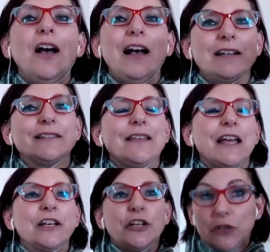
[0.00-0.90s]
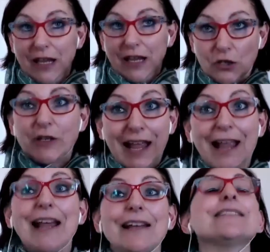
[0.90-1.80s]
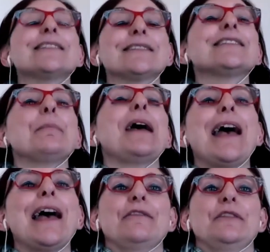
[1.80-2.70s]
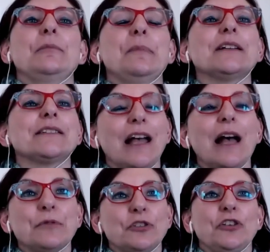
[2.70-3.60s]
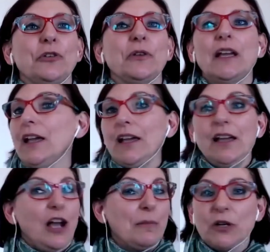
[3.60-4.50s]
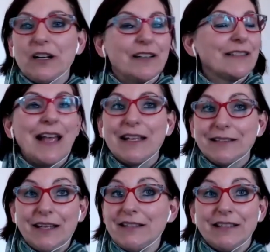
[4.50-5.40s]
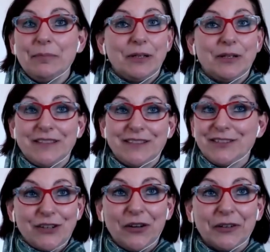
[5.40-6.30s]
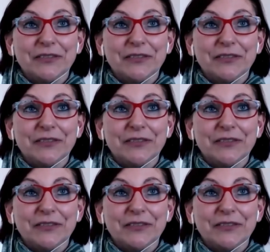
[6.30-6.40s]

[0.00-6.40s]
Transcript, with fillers: I can say to you that you can step out of it, but it's up to you. I'm not going to say it's easy because it's not.